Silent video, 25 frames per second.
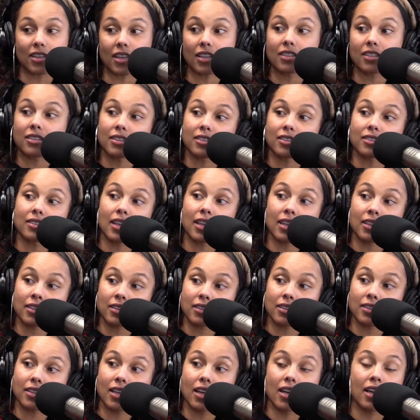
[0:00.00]
It's intense. It
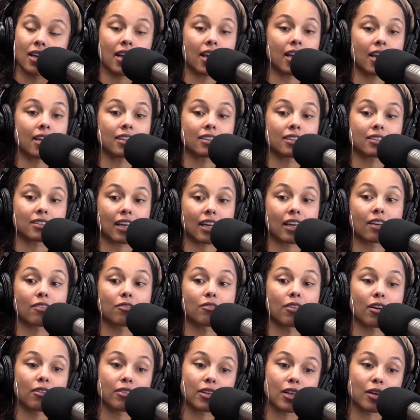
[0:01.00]
is. And it's like
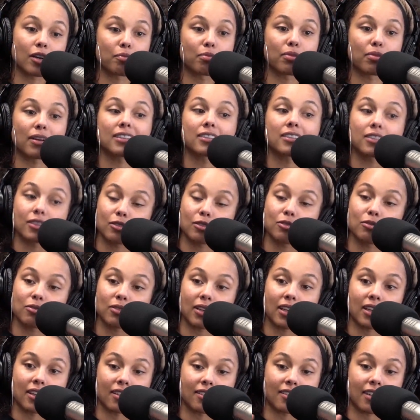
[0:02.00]
very
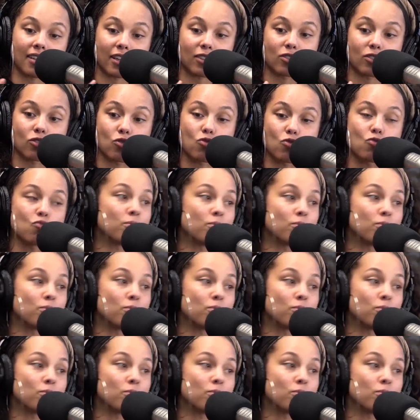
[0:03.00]
oppressive and it's like mm-hmm.